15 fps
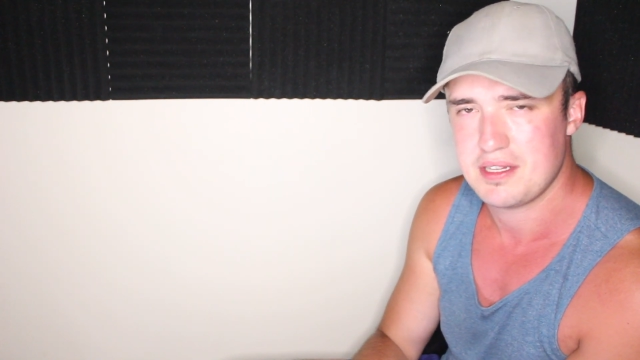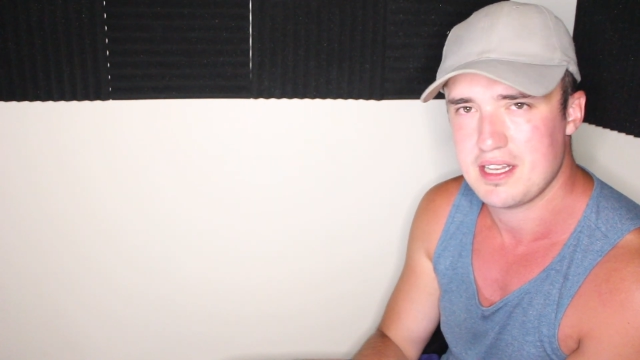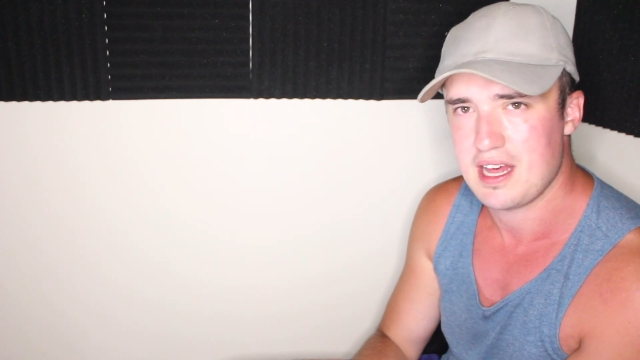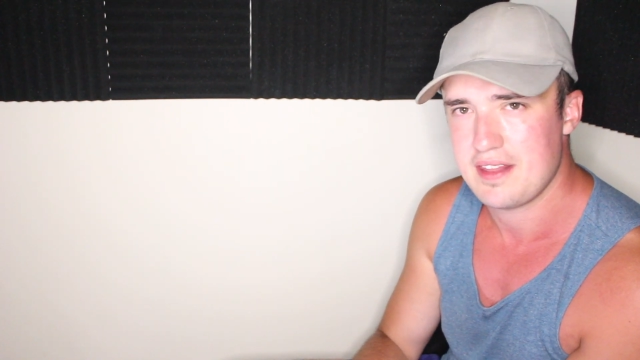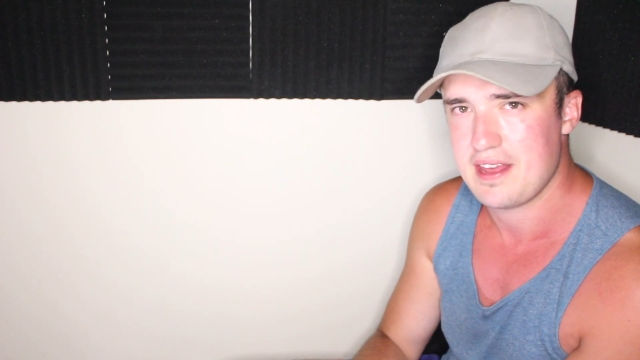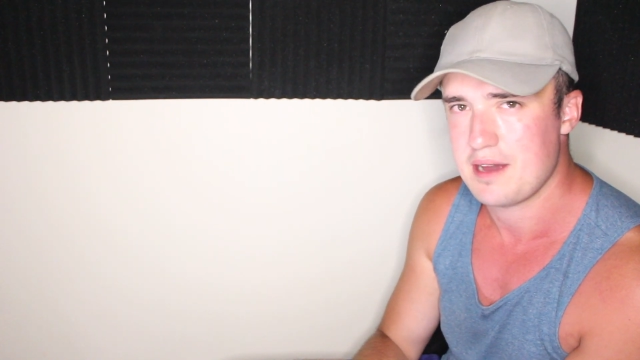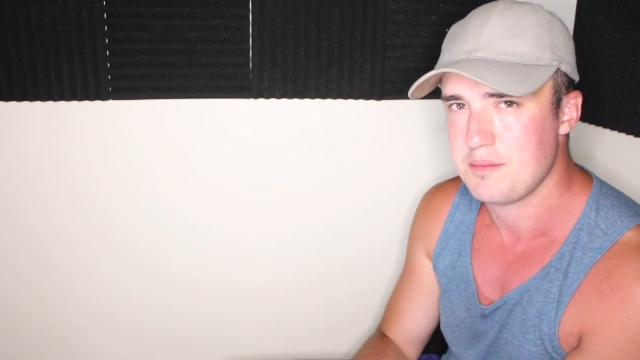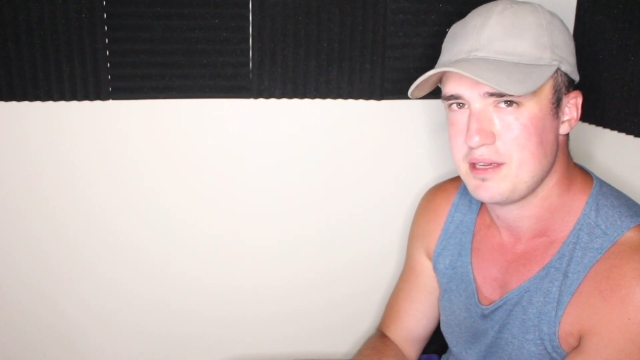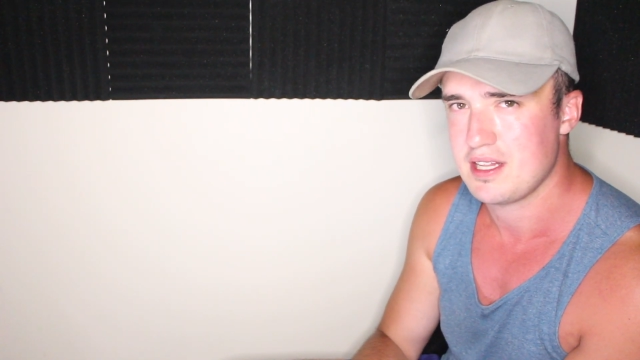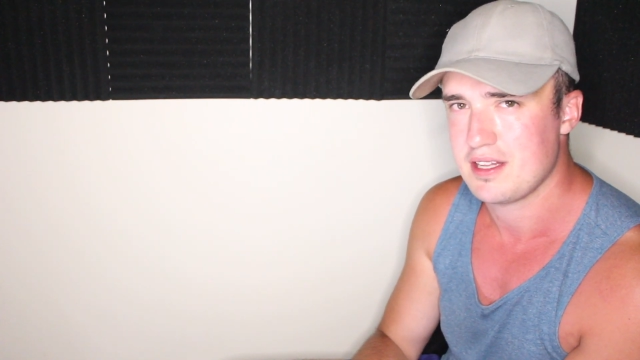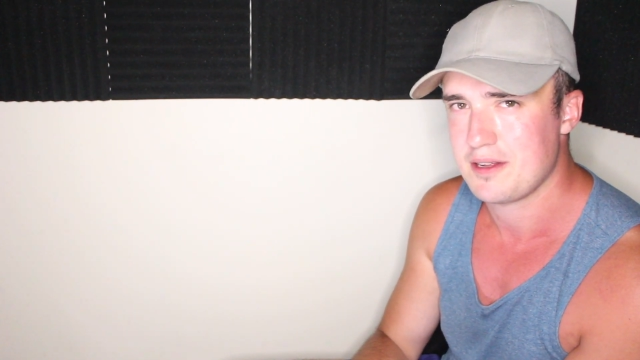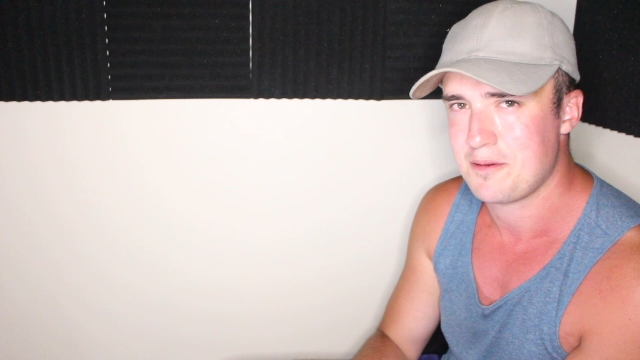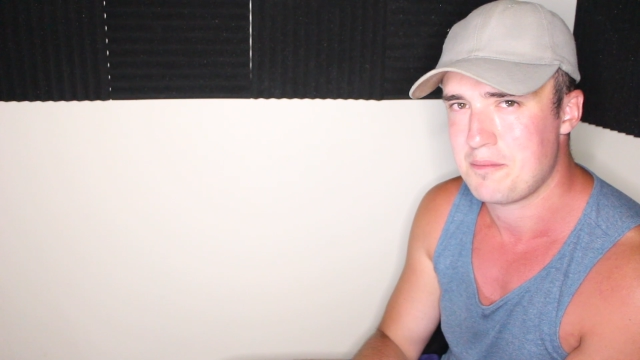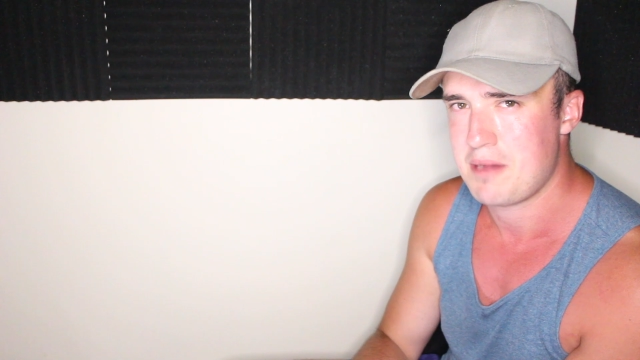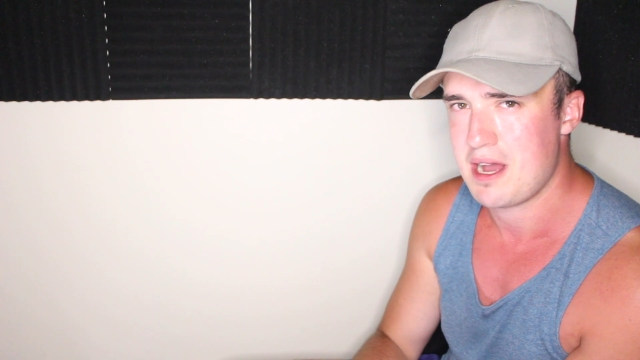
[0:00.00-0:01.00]
I mean, that would
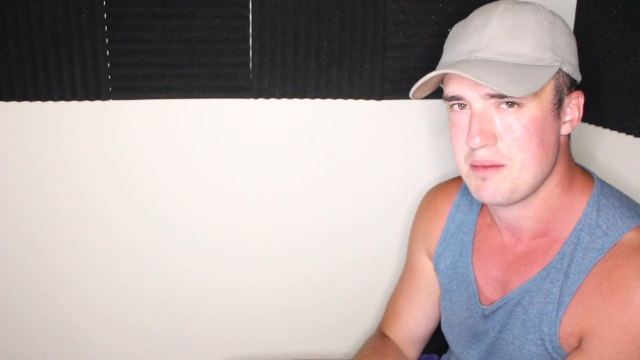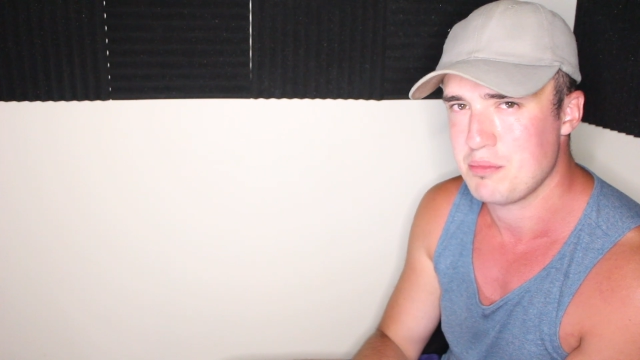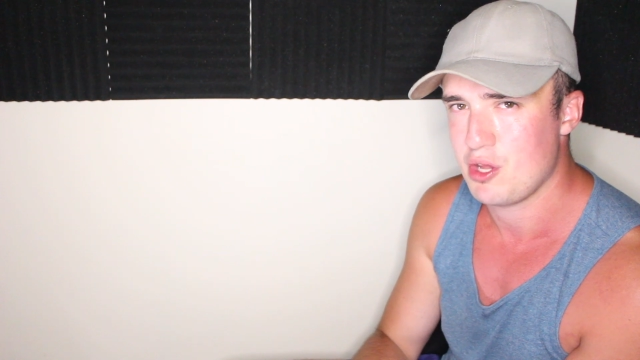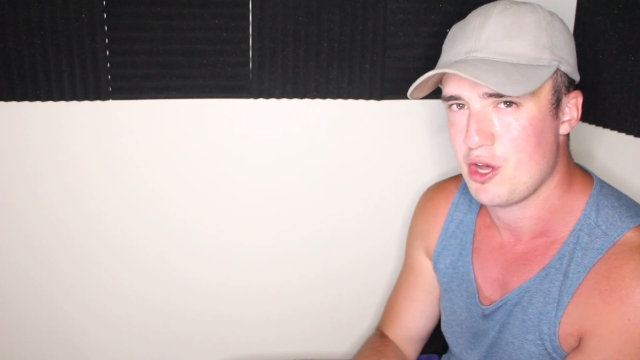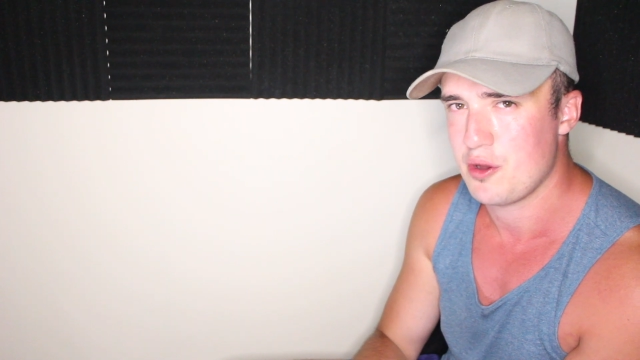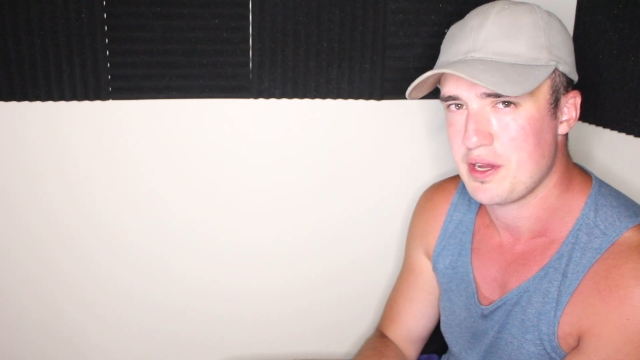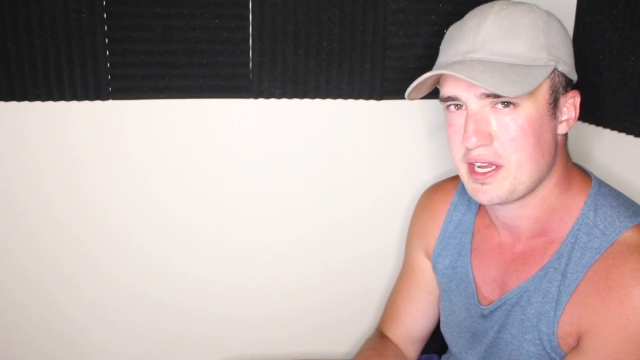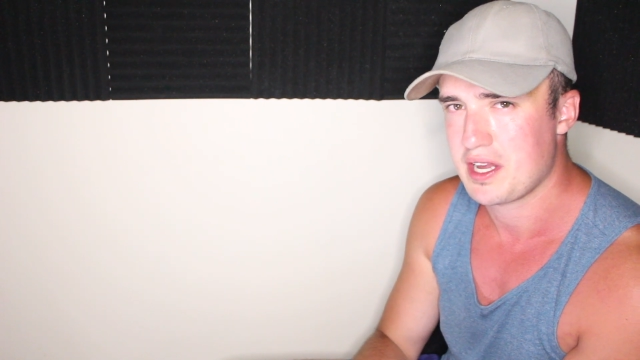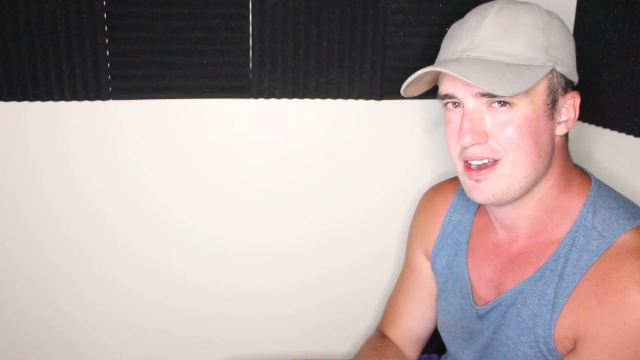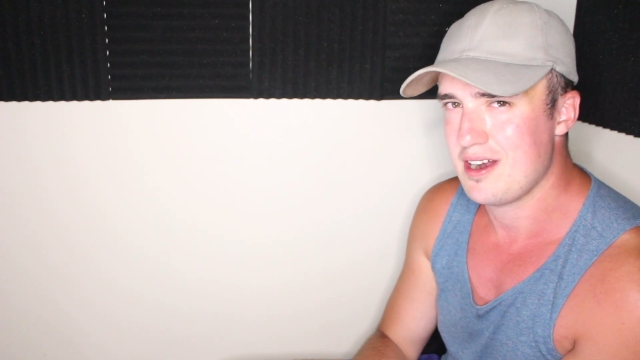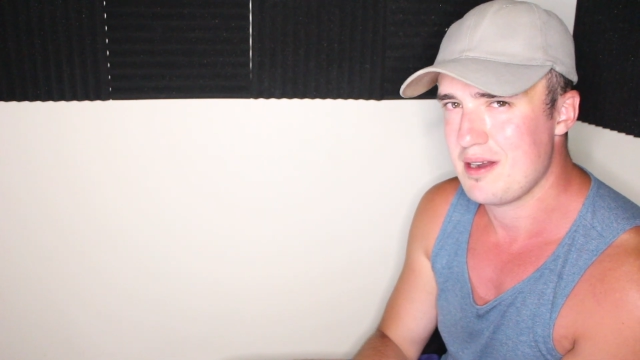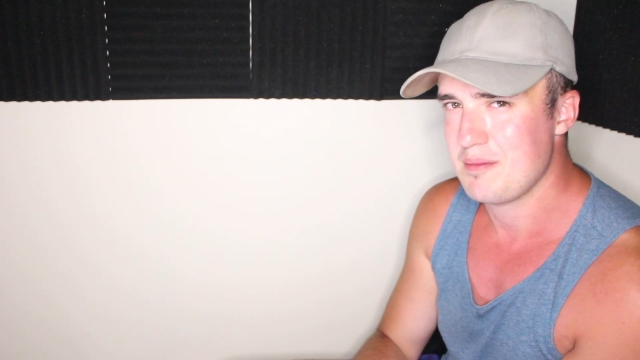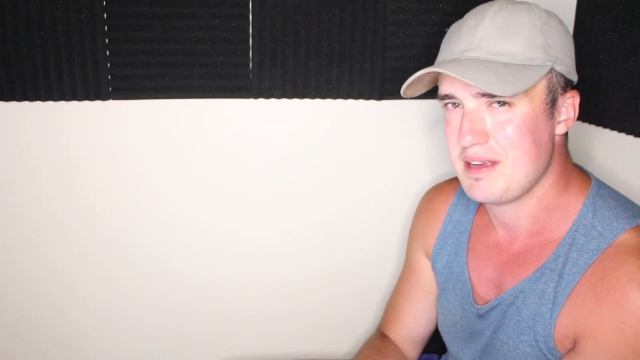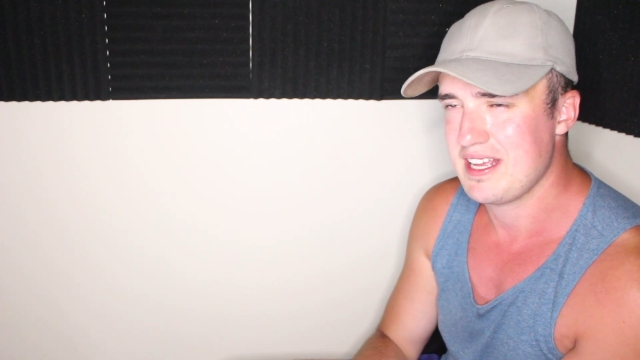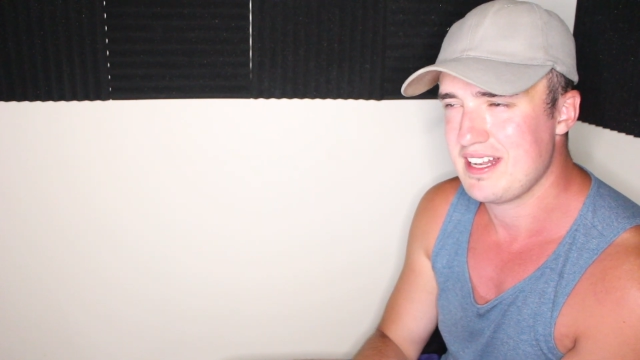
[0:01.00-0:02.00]
be a little mind blowing.
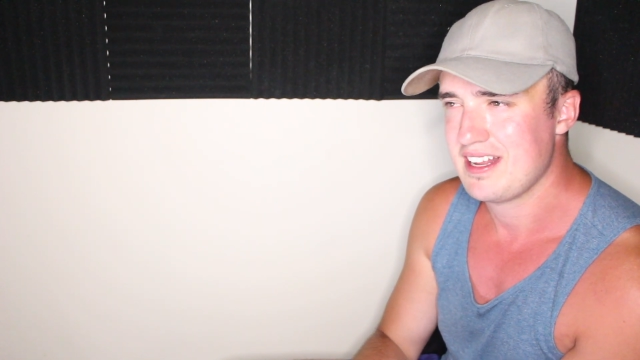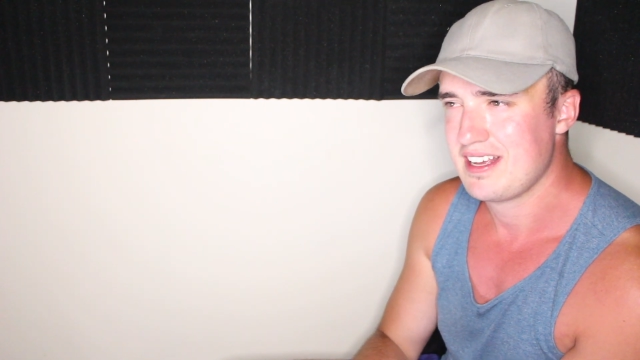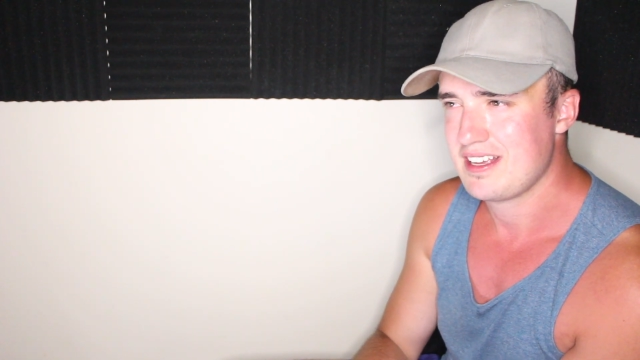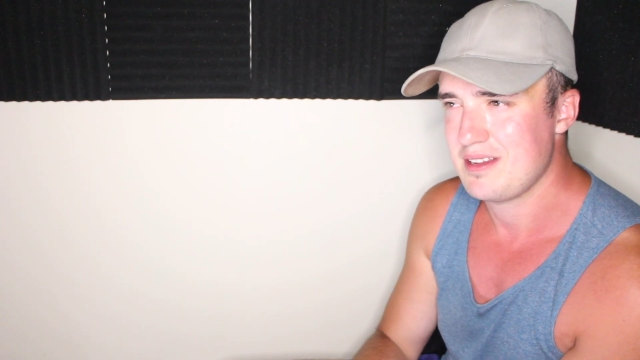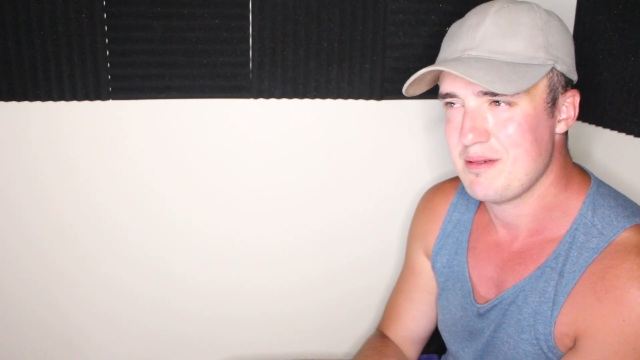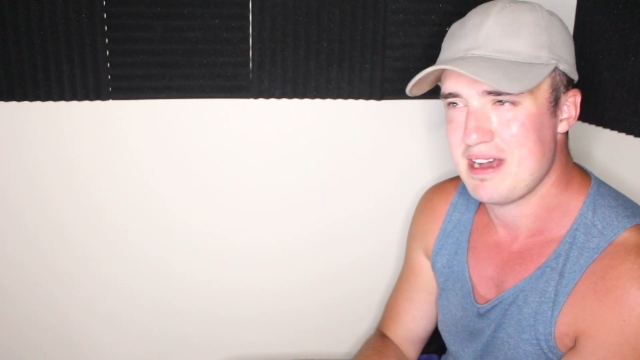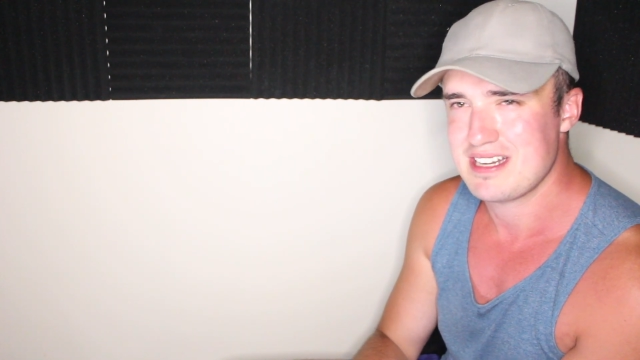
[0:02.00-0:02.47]
You know what I mean?